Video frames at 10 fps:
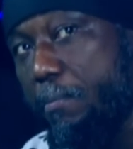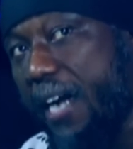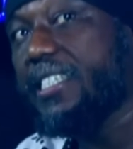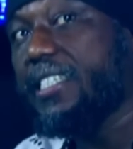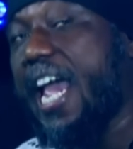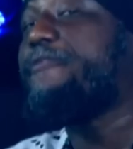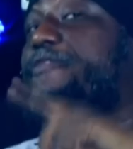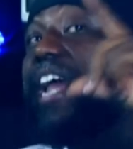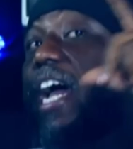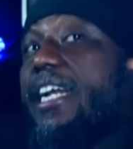But
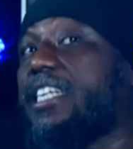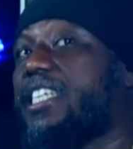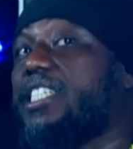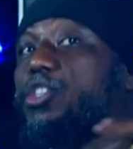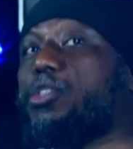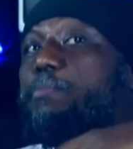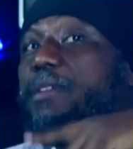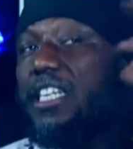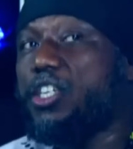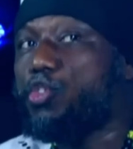every other church is
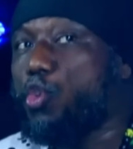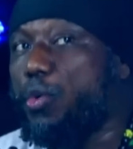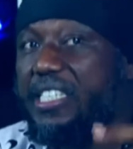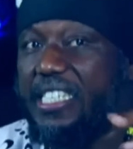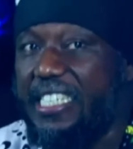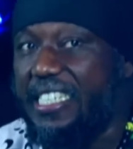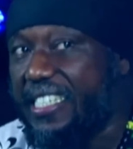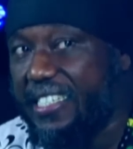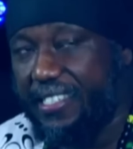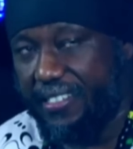busily sowing
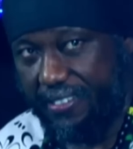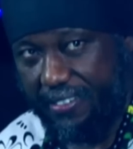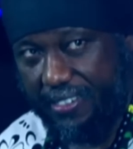seeds.